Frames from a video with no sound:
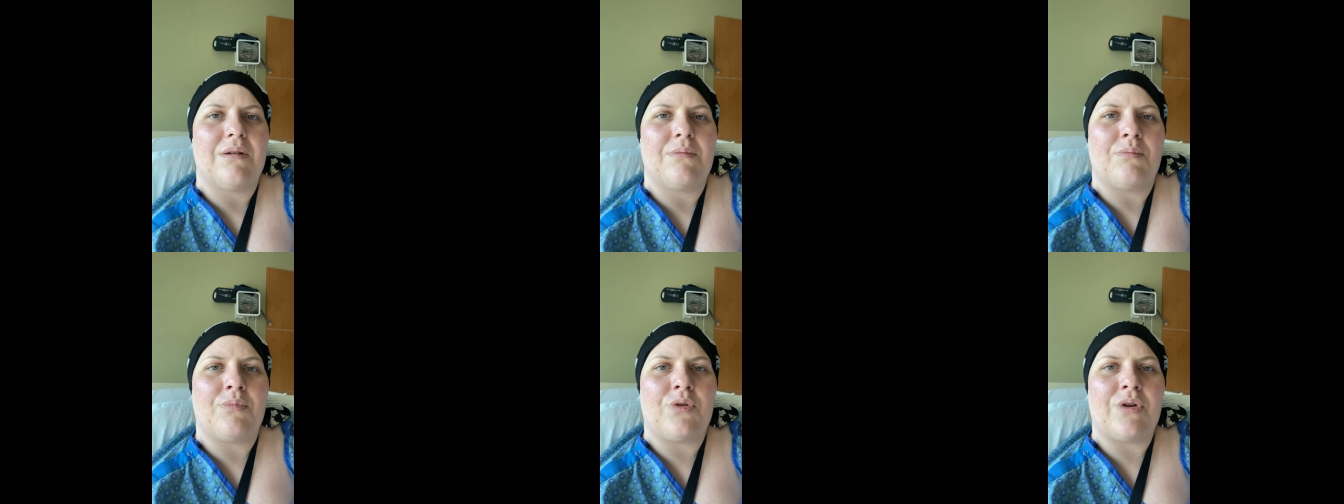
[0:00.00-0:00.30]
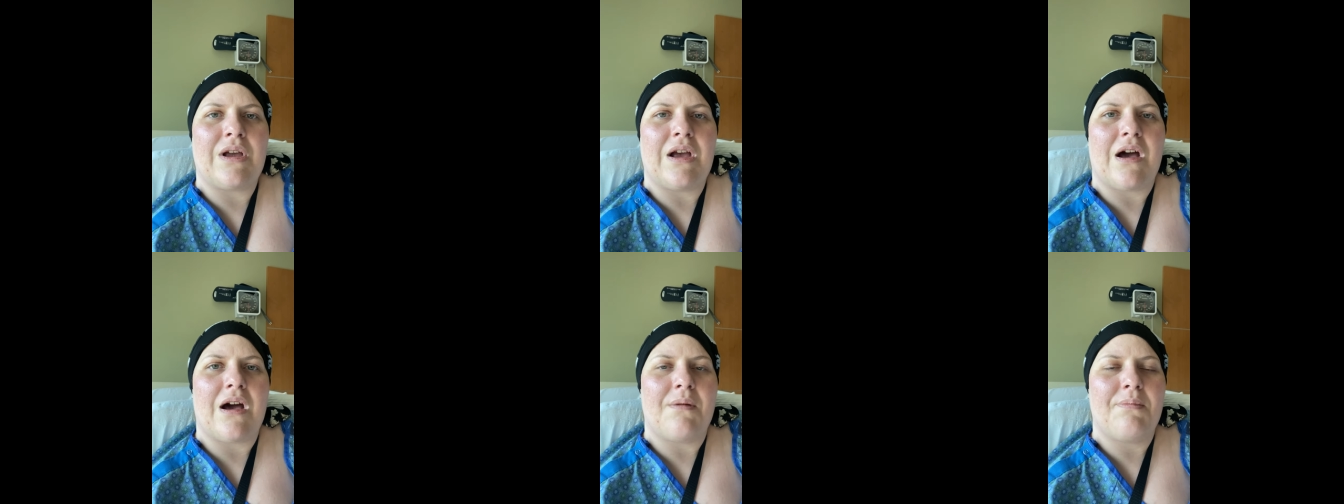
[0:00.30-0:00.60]

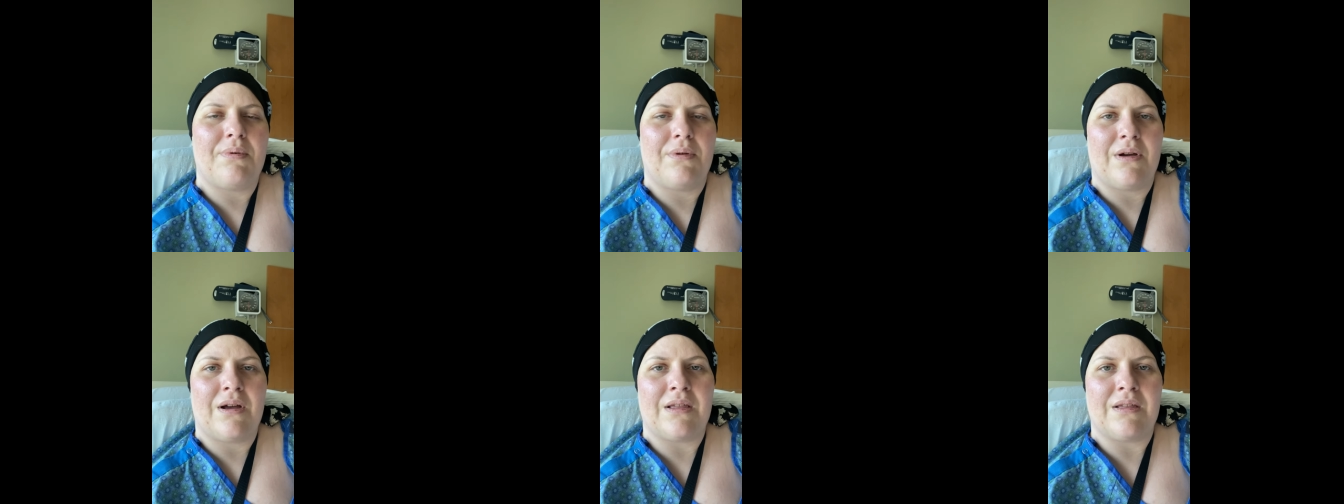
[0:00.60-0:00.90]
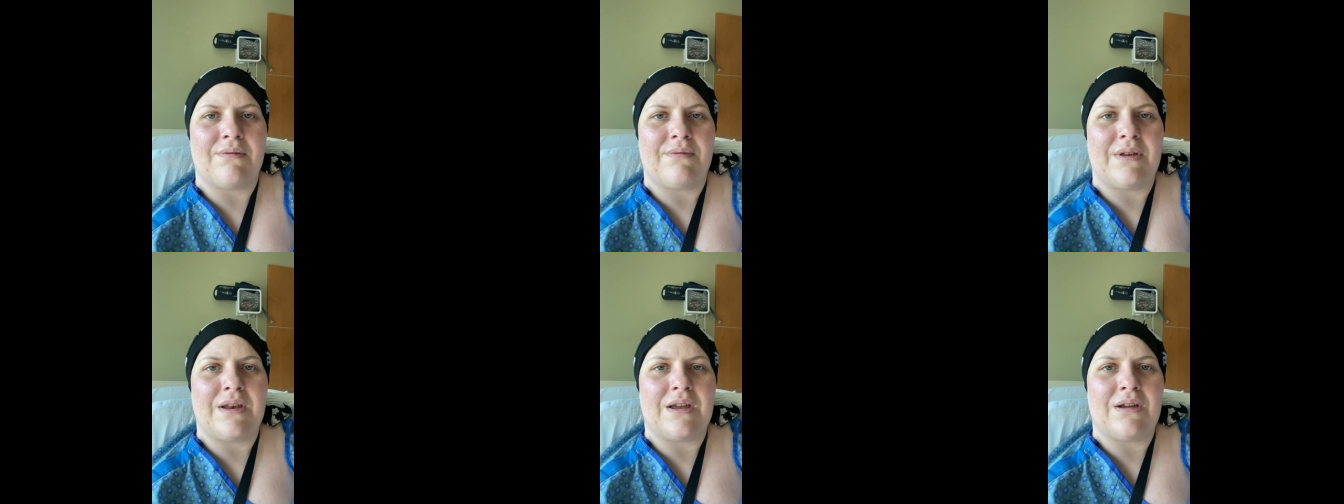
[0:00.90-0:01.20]
pre op on
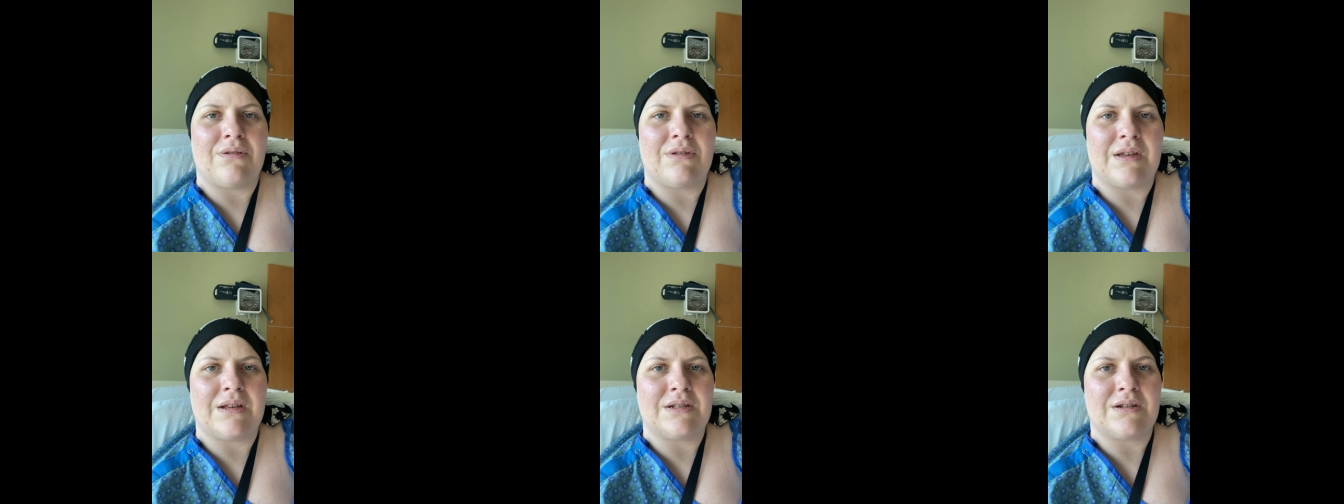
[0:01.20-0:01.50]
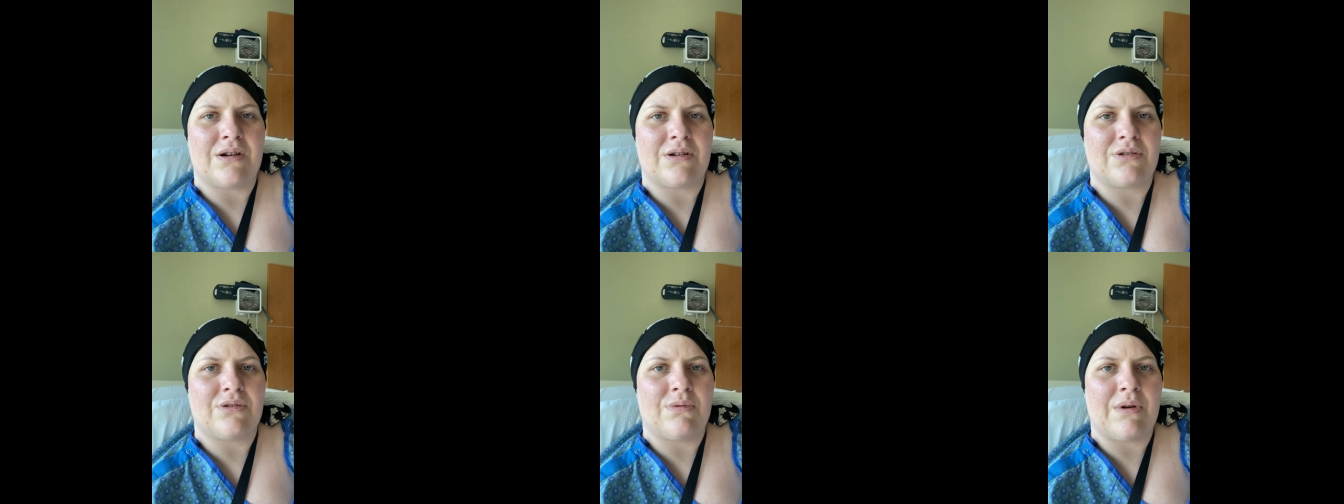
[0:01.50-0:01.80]
the video that
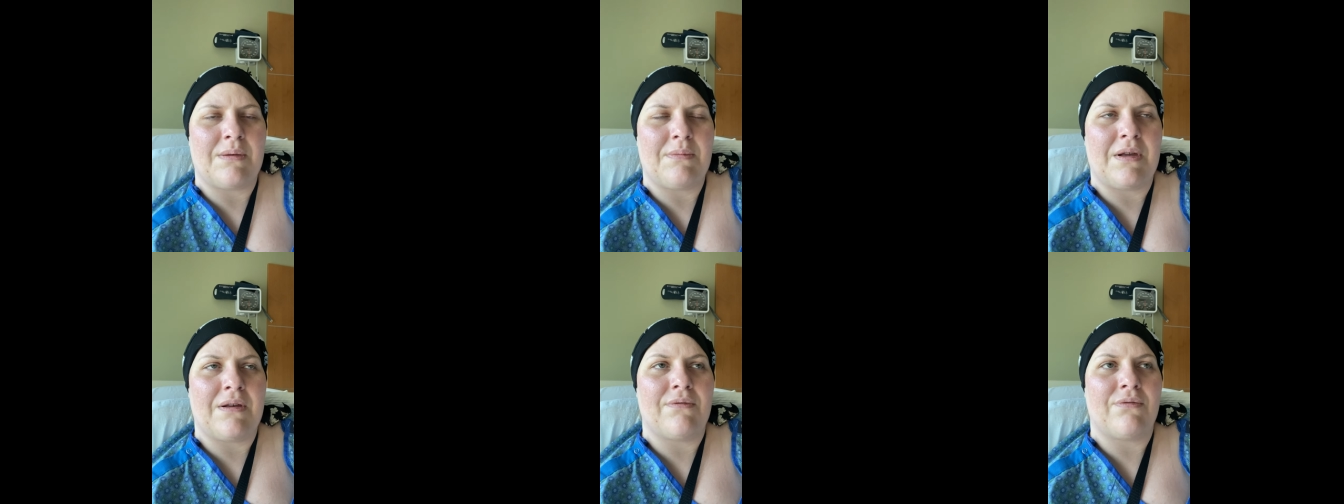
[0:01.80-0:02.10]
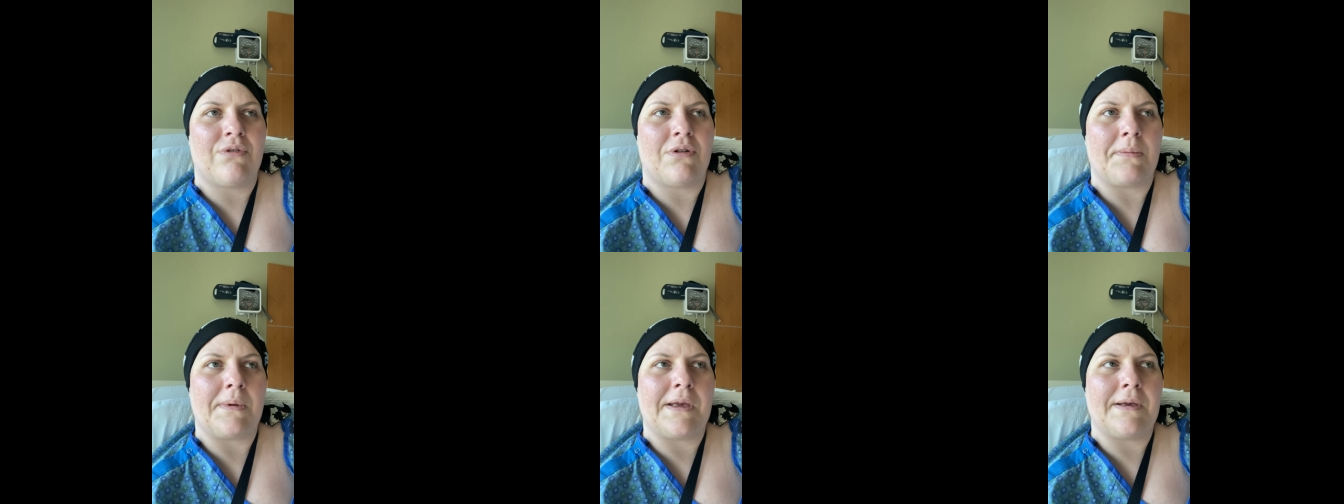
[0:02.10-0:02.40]
Dr. White made
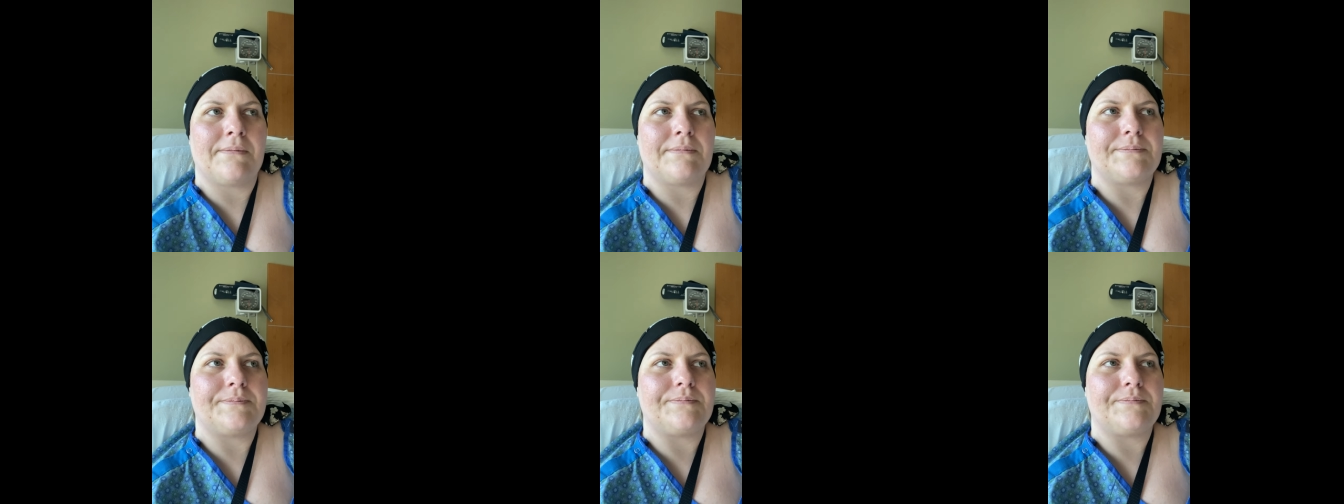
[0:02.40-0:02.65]
for me,